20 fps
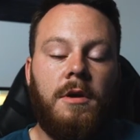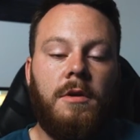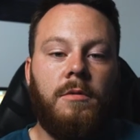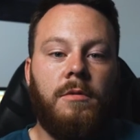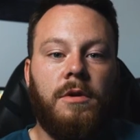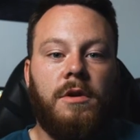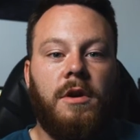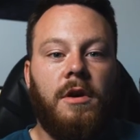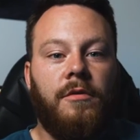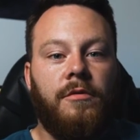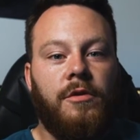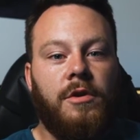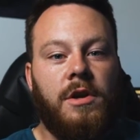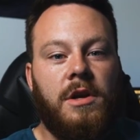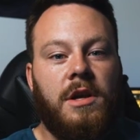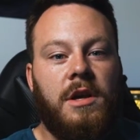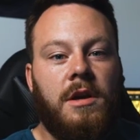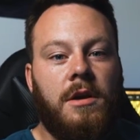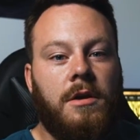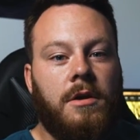recovery
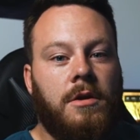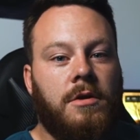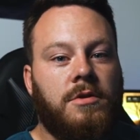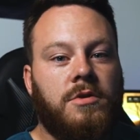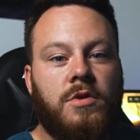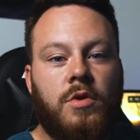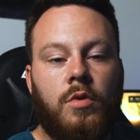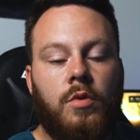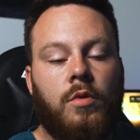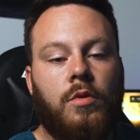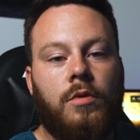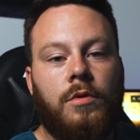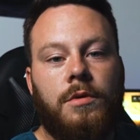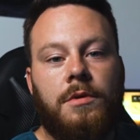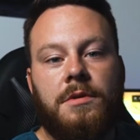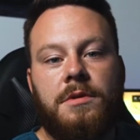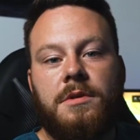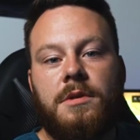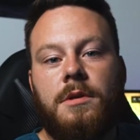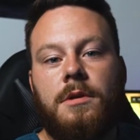gear,
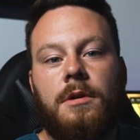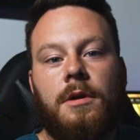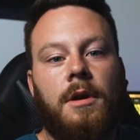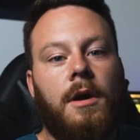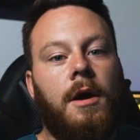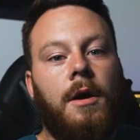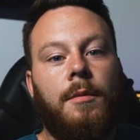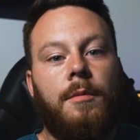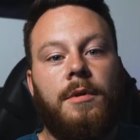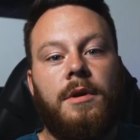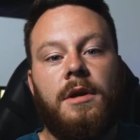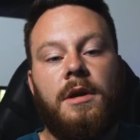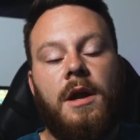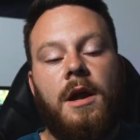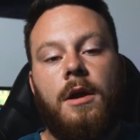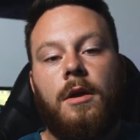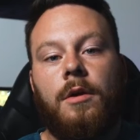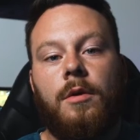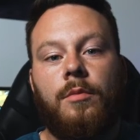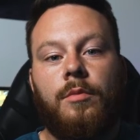tools, and an
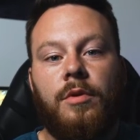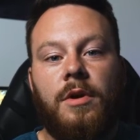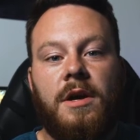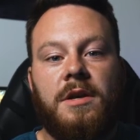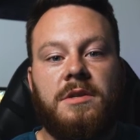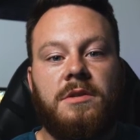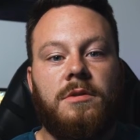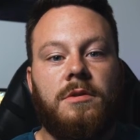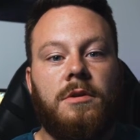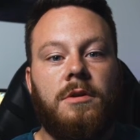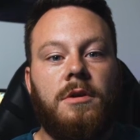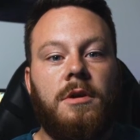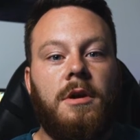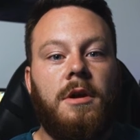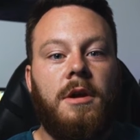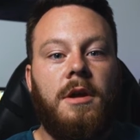air compressor,